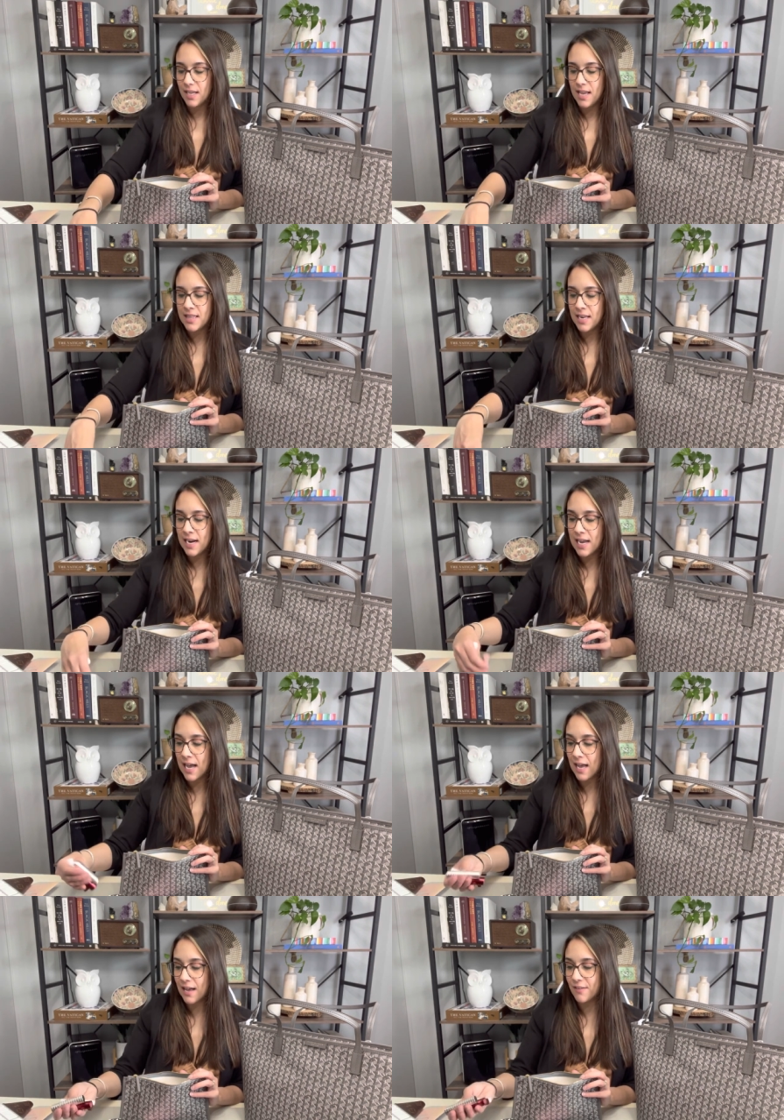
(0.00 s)
And then I
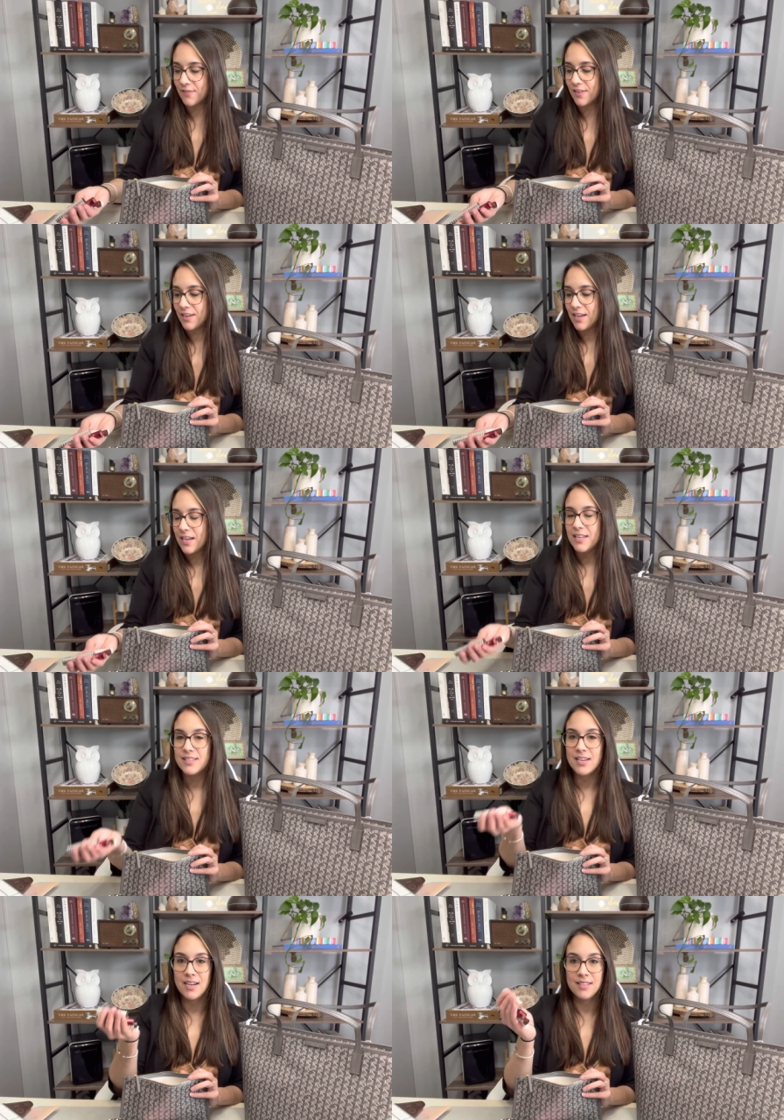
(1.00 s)
have
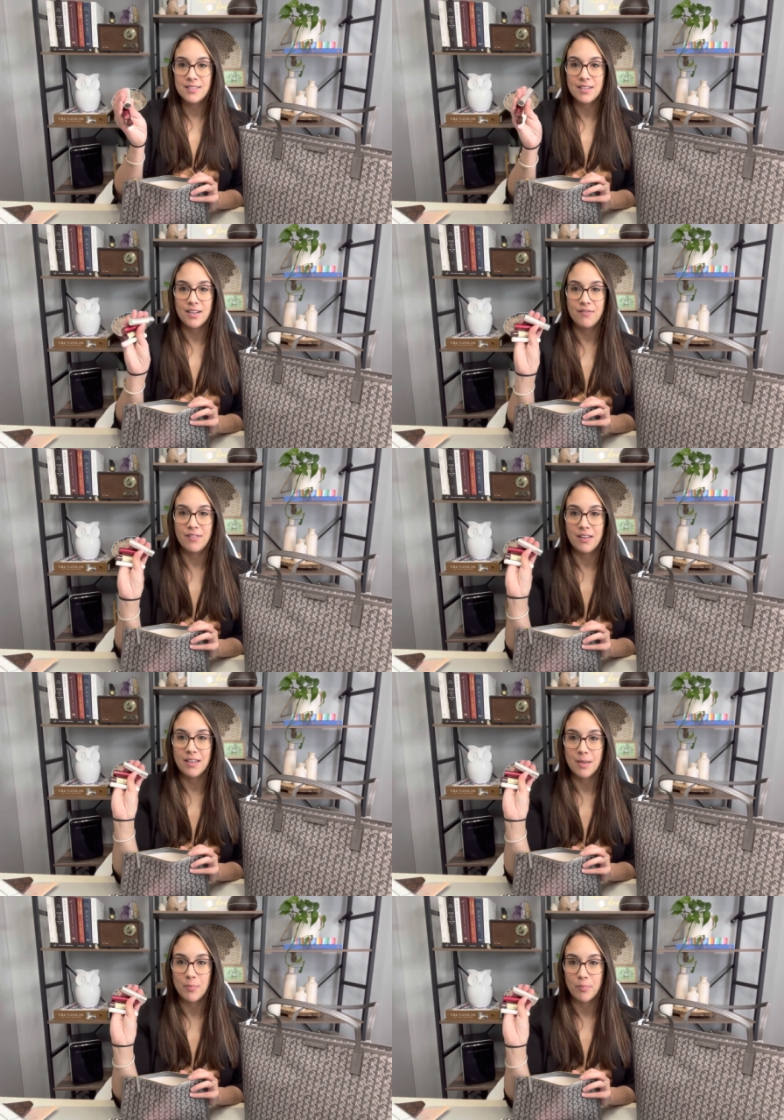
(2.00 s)
tons of
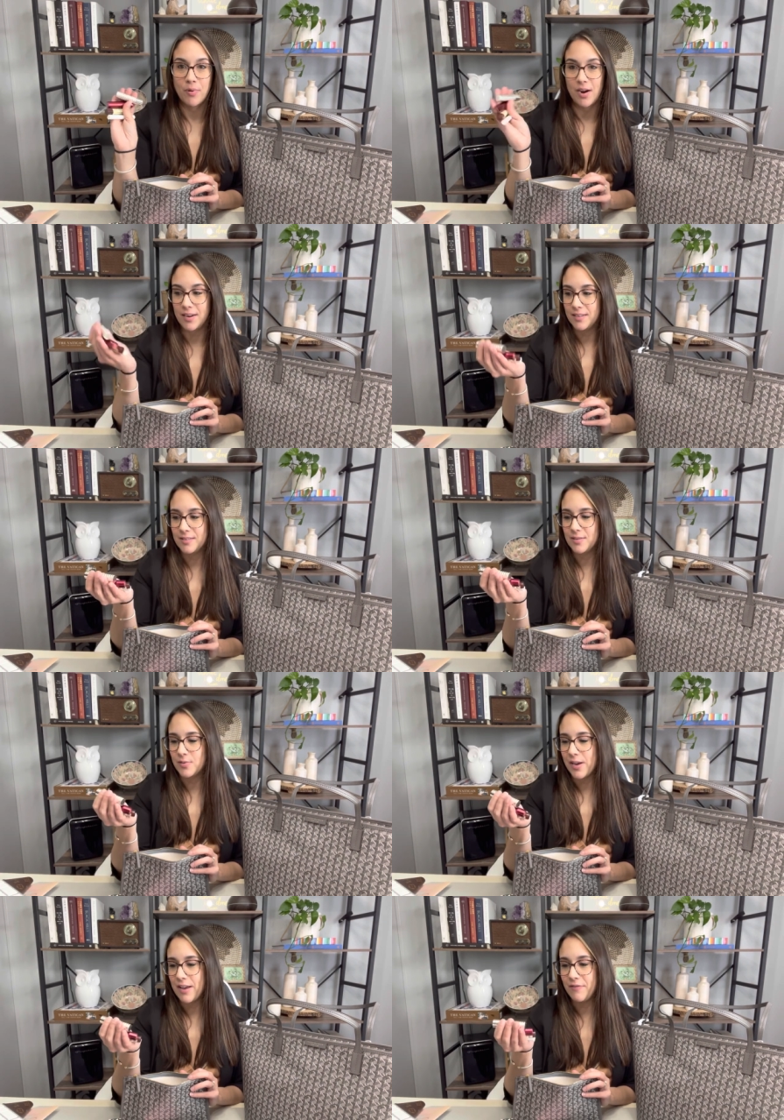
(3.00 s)
lip products.
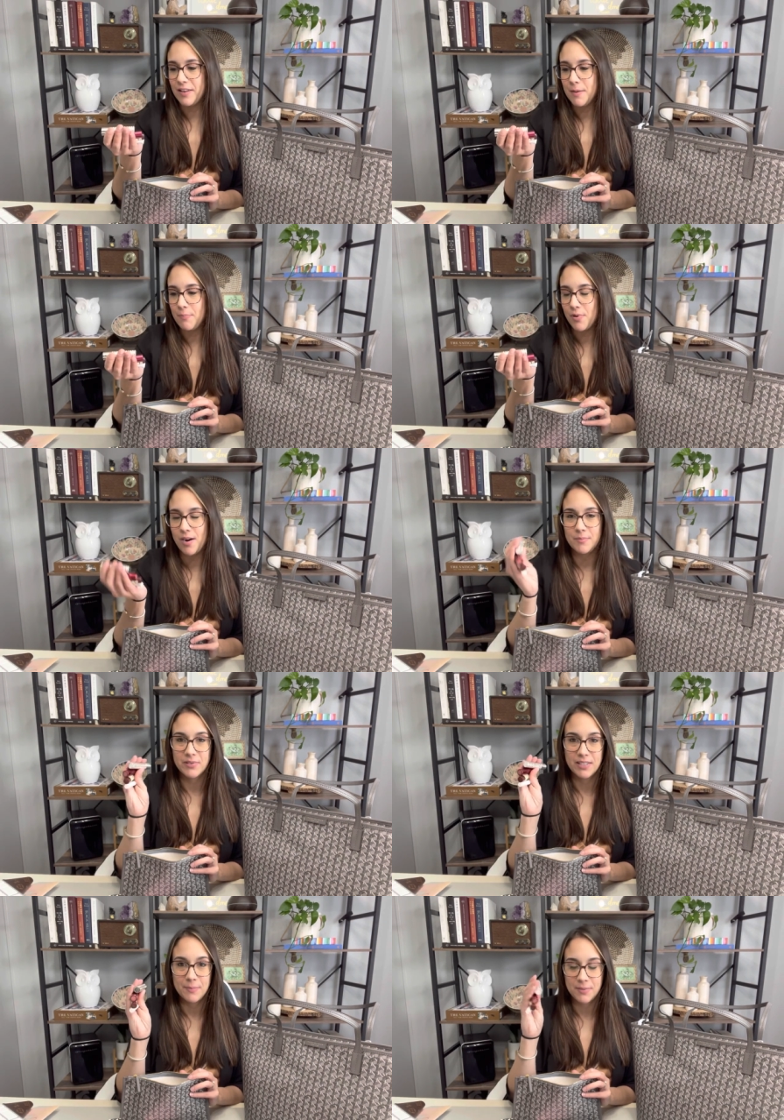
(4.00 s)
So I have lip balms,
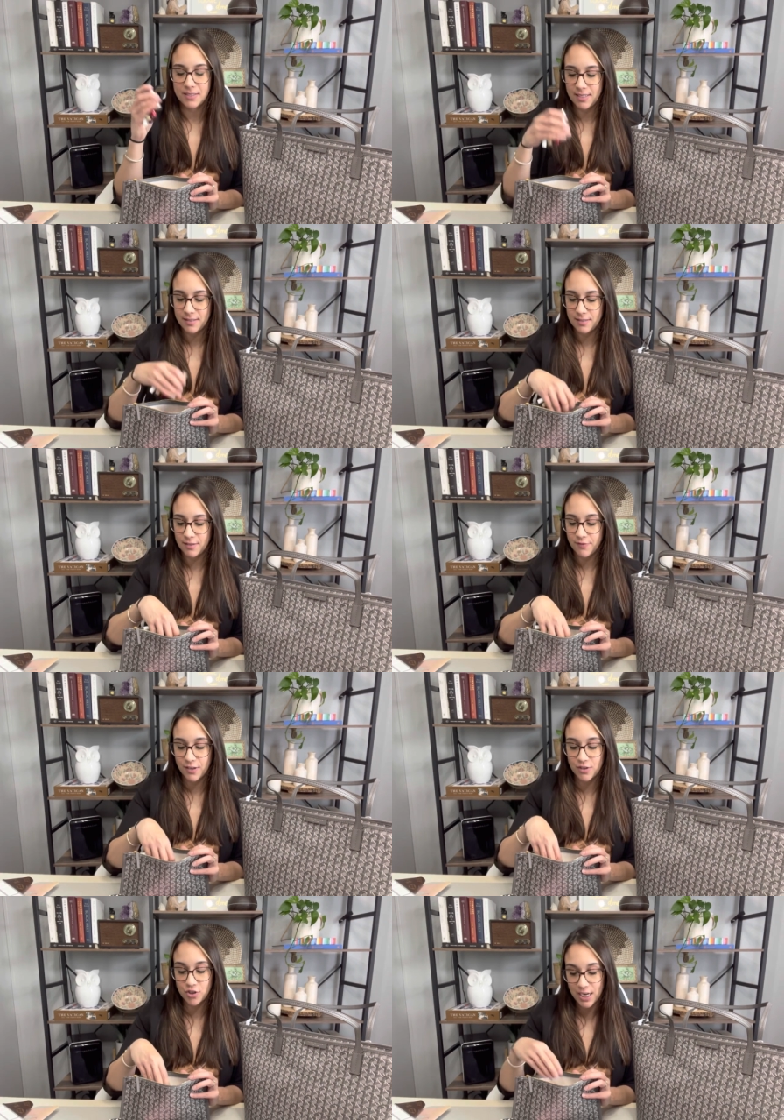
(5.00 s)
lipsticks,
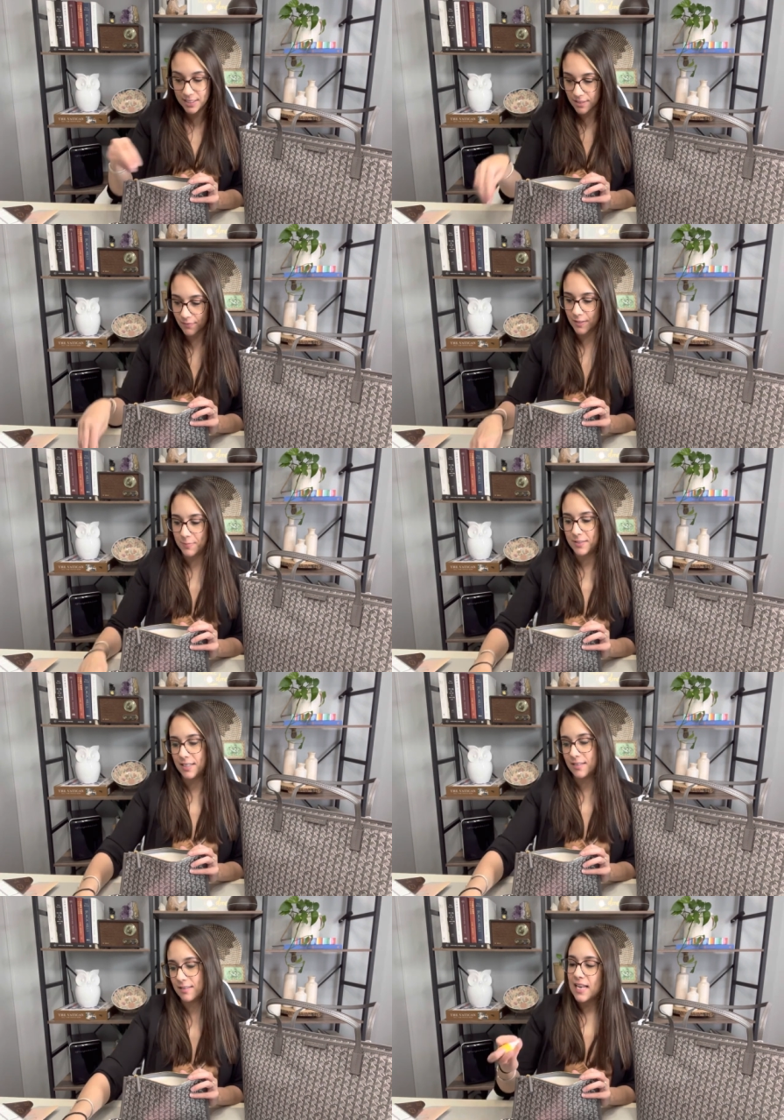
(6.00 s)
different shades of
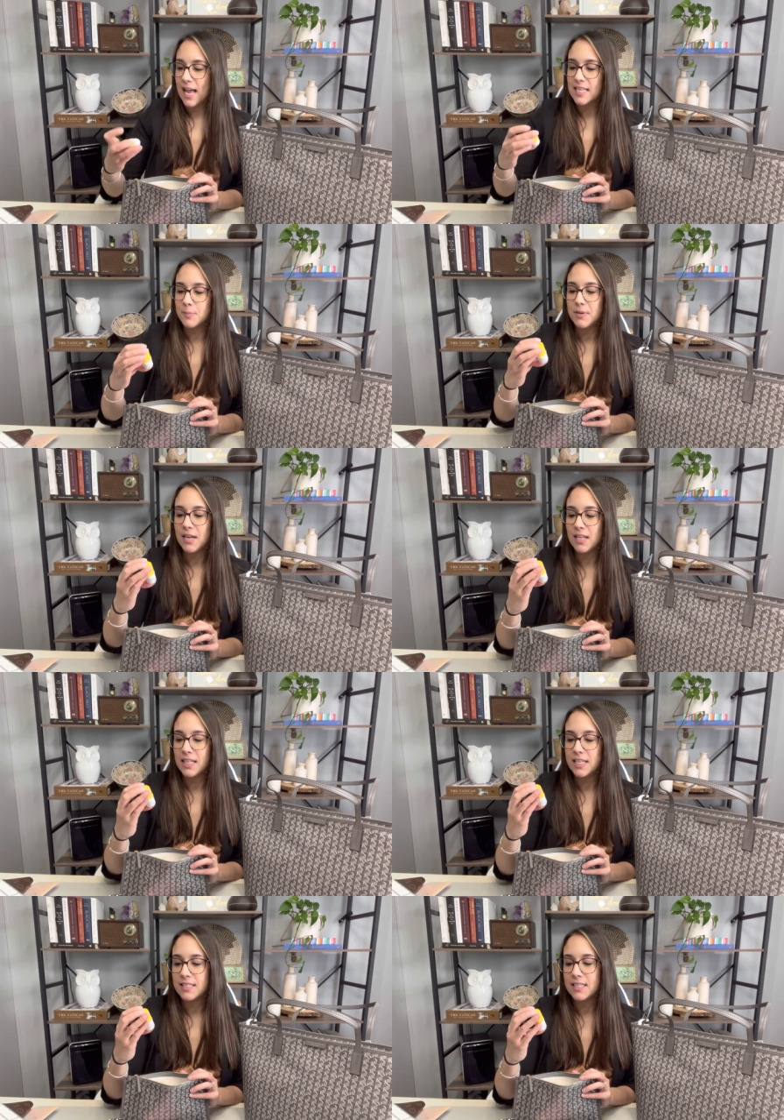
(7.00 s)
lipsticks. Last but not
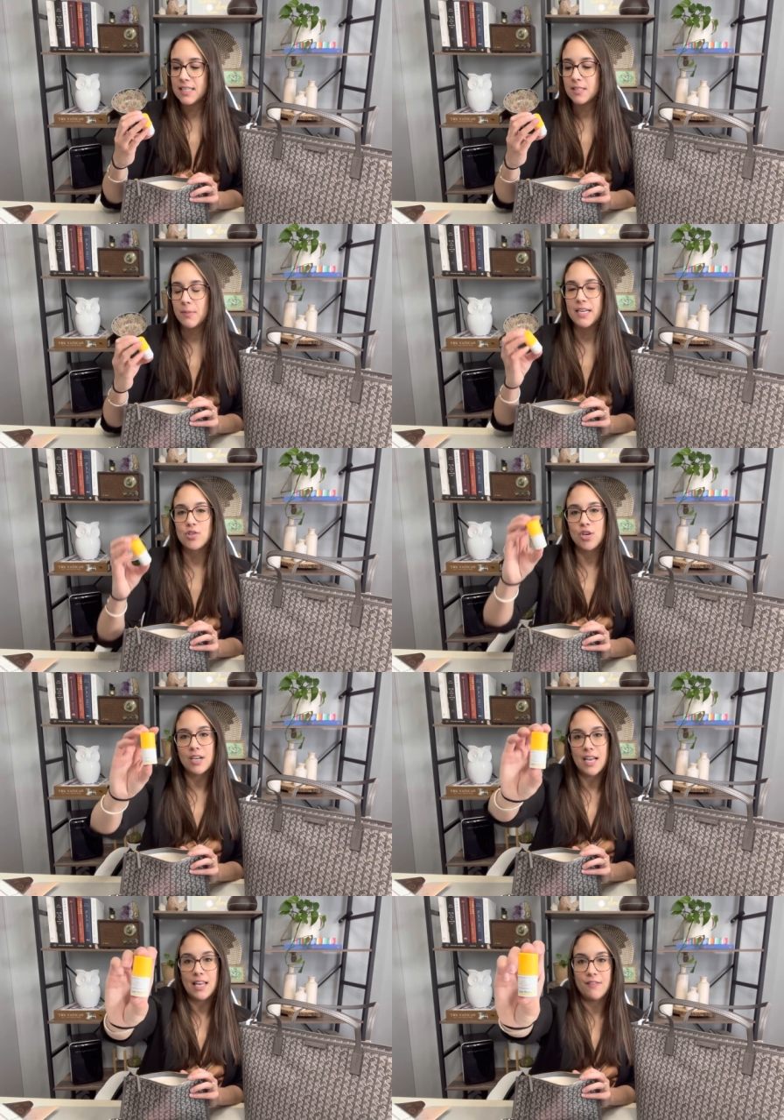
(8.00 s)
least is my
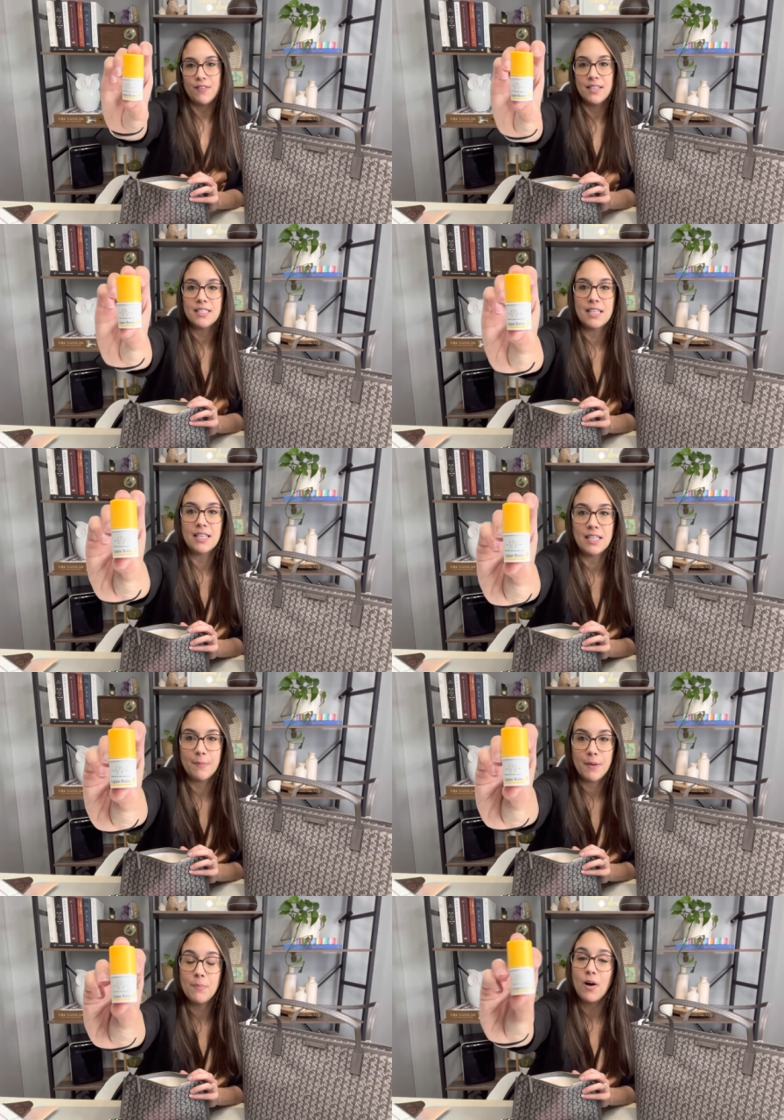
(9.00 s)
Drunk Elephant
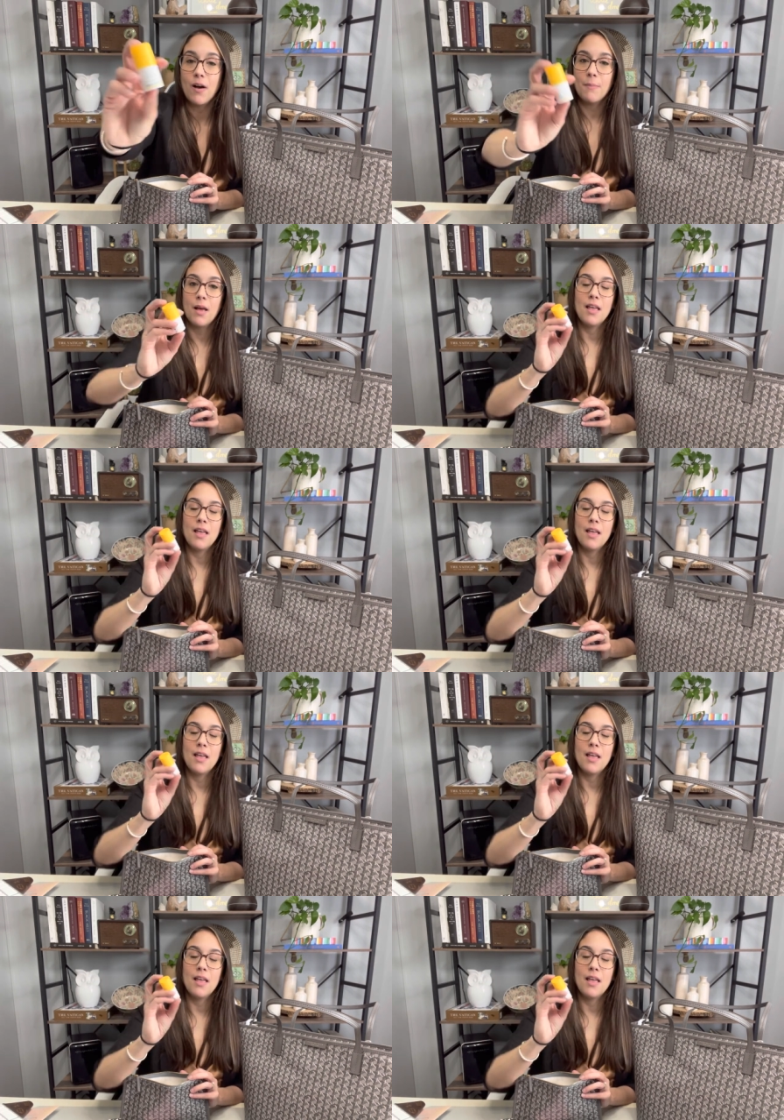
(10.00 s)
Lippy Balm.